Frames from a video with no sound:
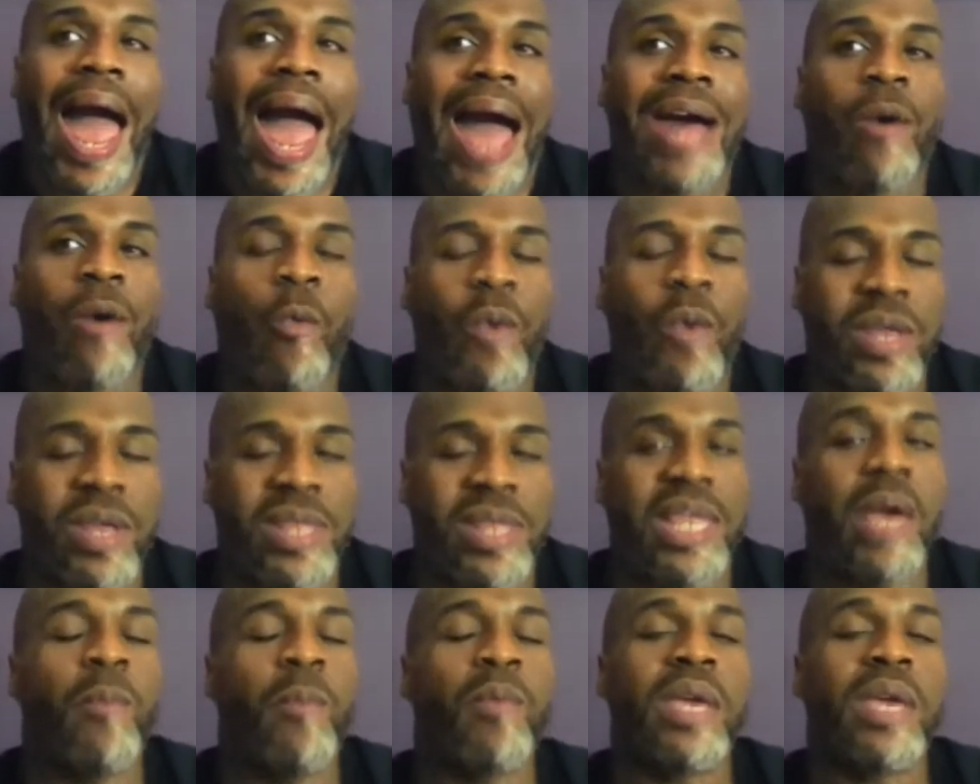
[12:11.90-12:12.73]
with
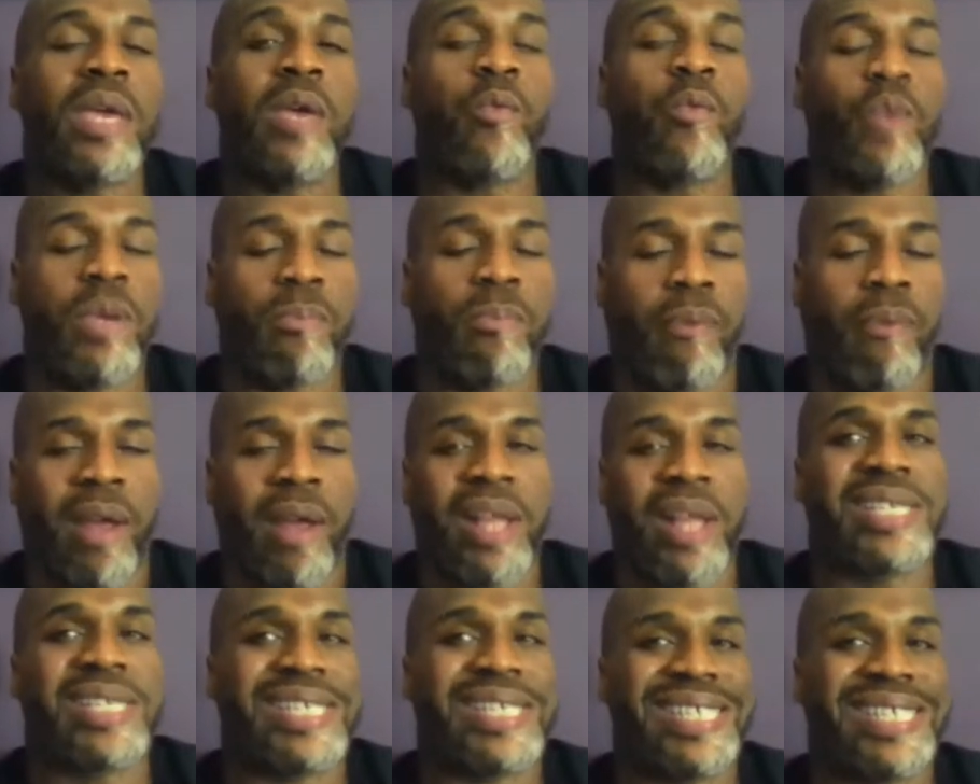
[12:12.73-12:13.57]
them being
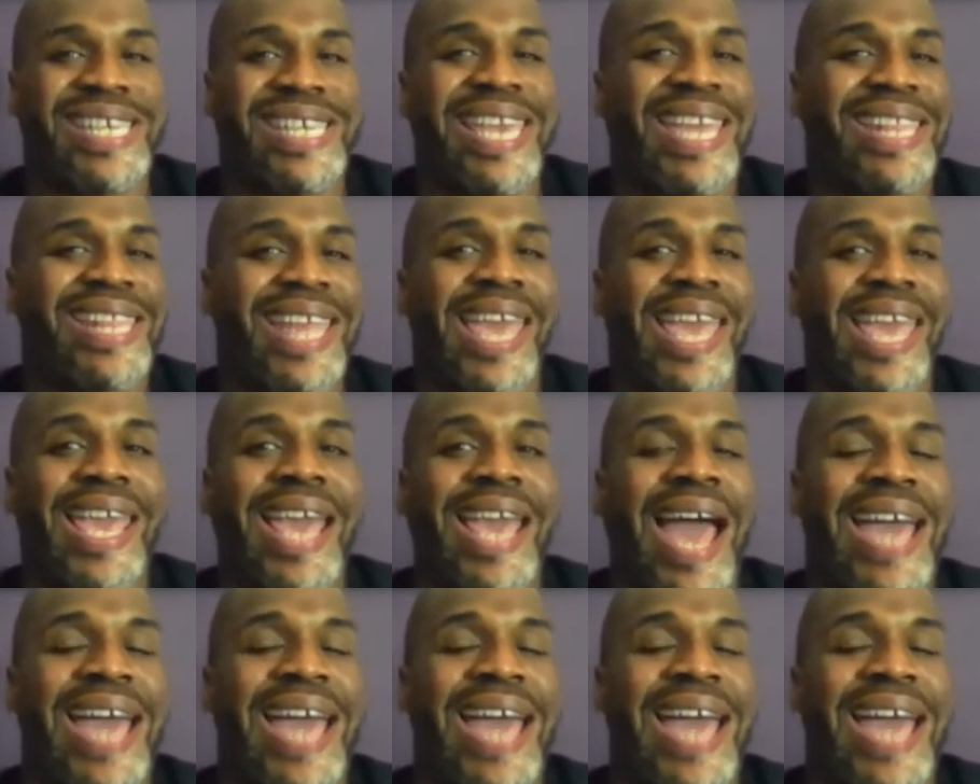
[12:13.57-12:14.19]
rebranded to TNA,